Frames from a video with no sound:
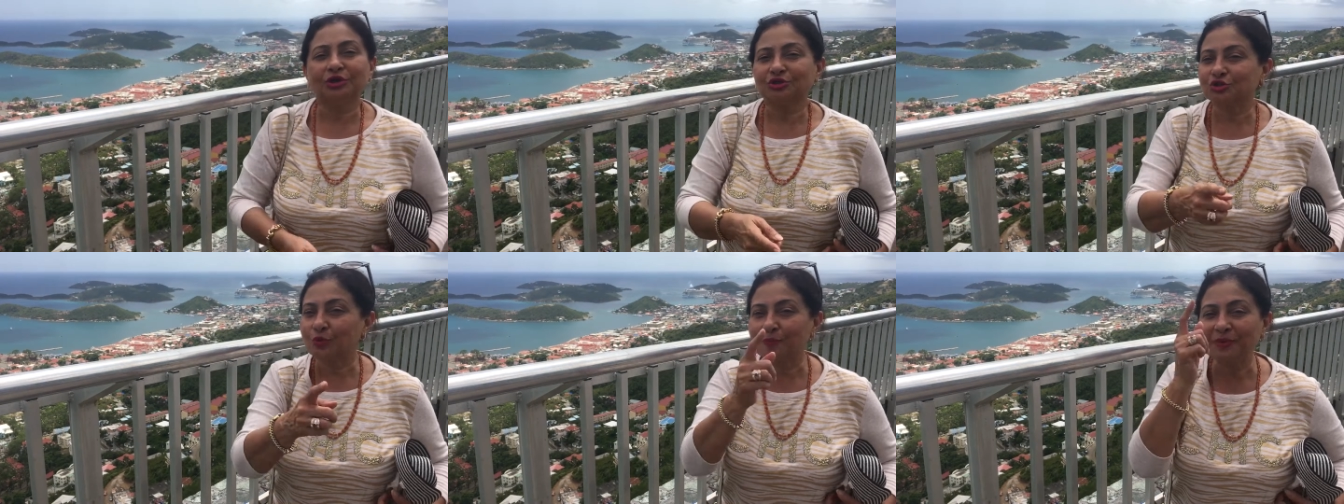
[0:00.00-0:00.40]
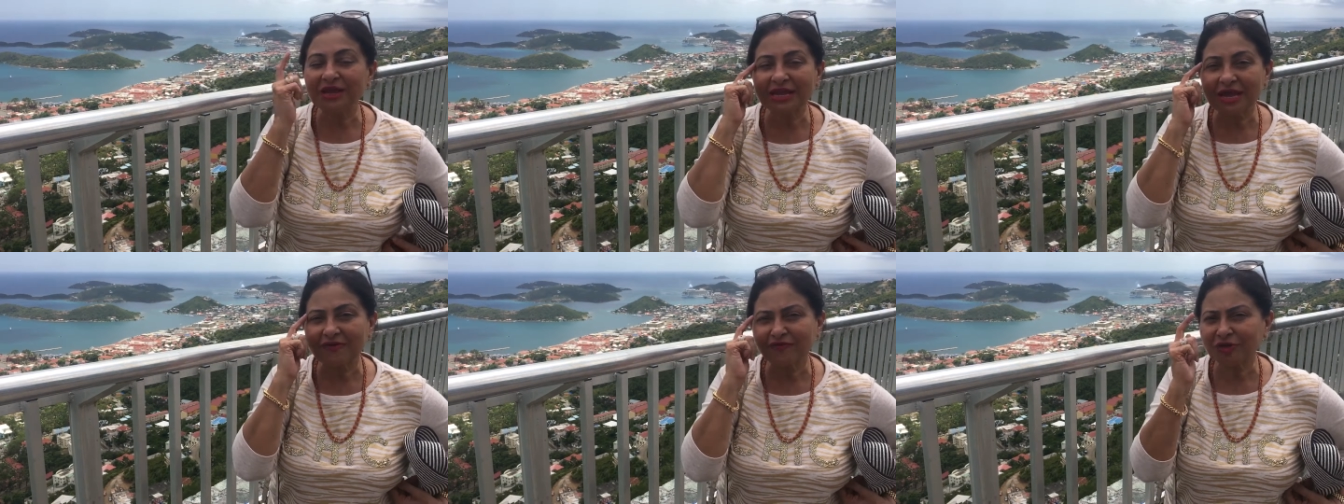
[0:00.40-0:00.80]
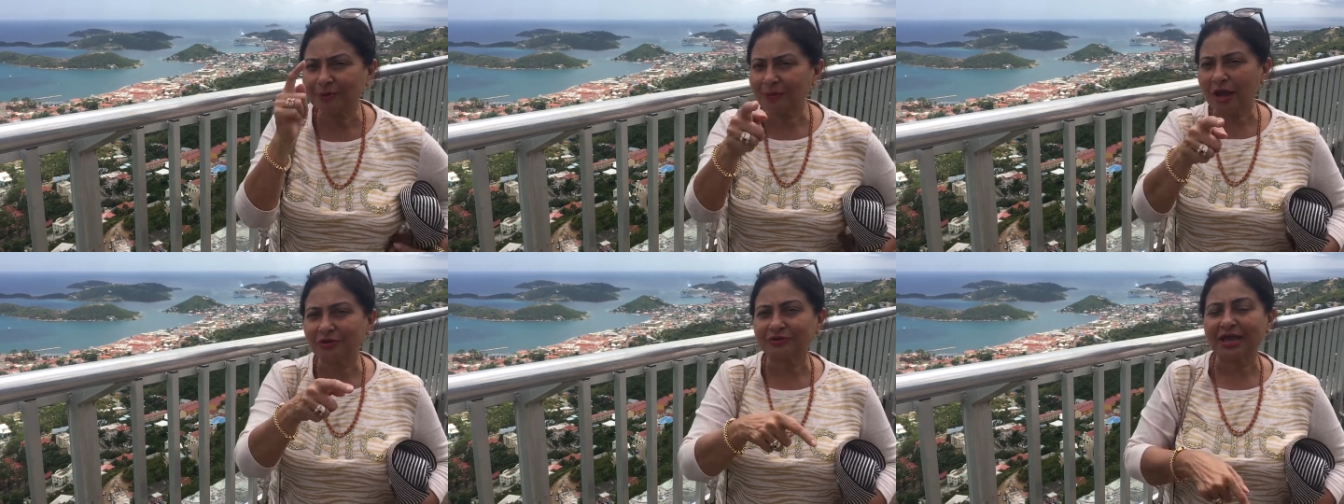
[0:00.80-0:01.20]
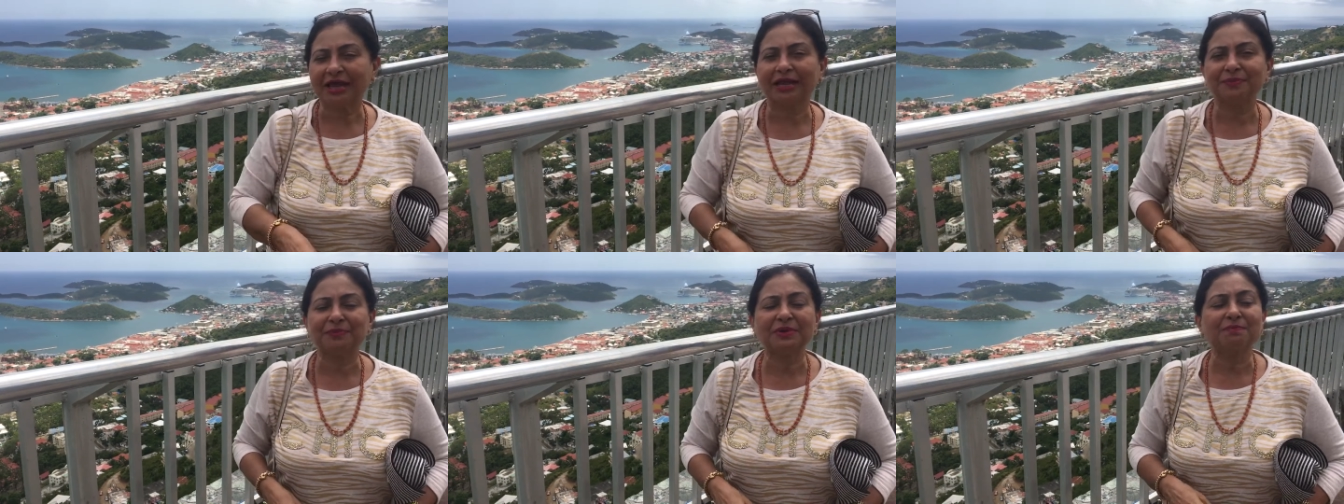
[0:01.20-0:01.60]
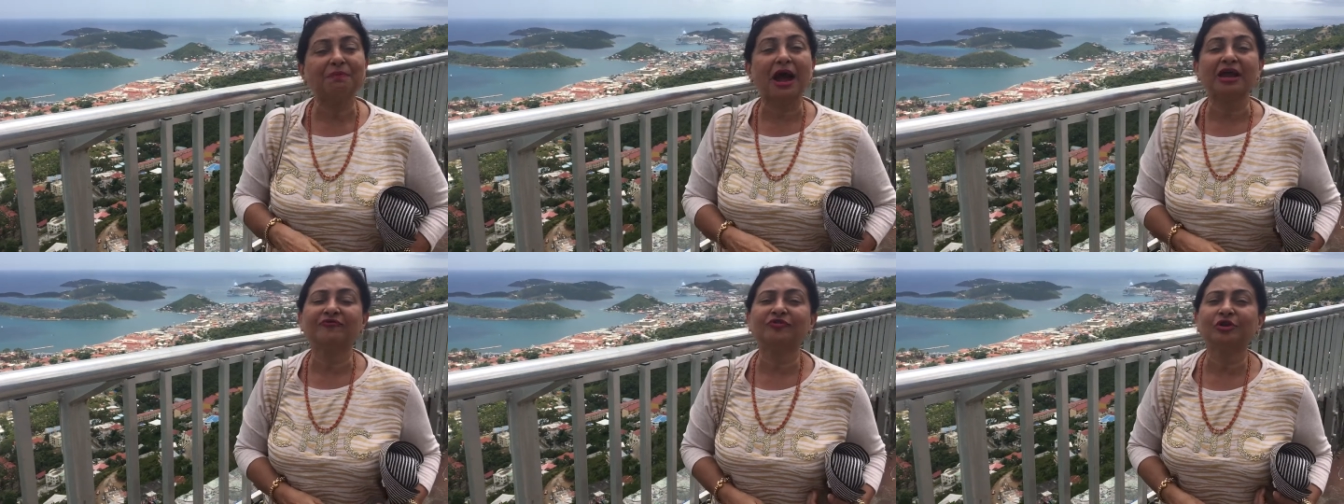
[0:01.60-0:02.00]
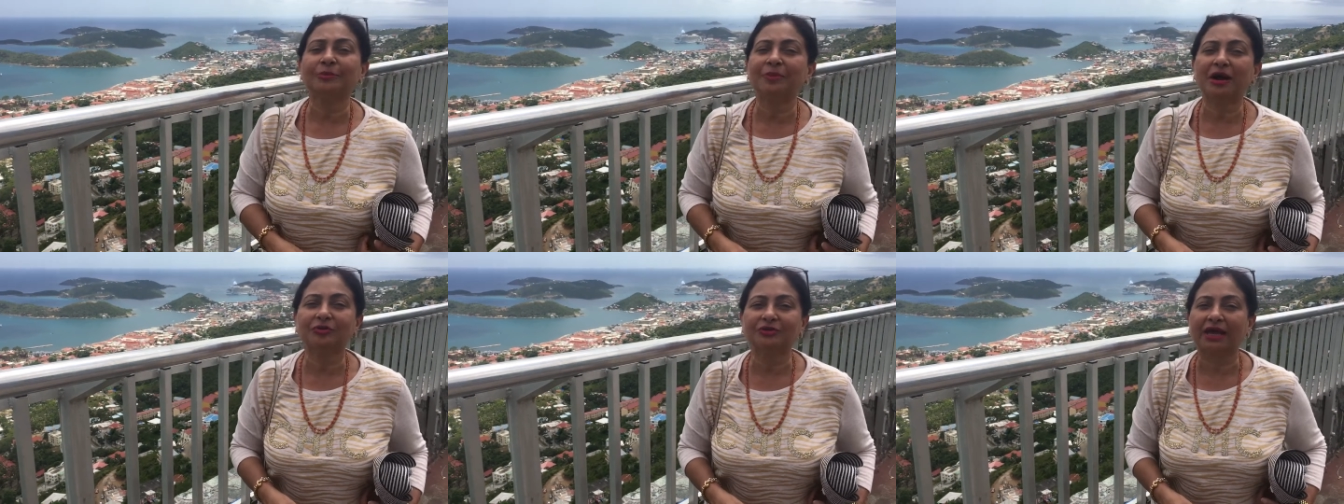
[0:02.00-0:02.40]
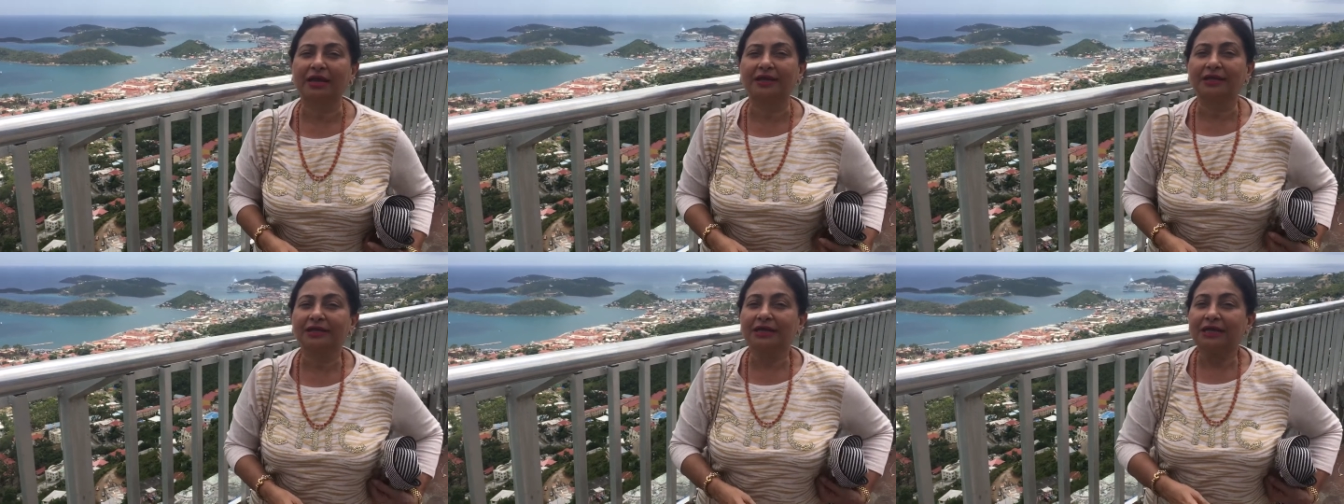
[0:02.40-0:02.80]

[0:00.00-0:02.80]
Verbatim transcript: So be careful about that and be mindful about that.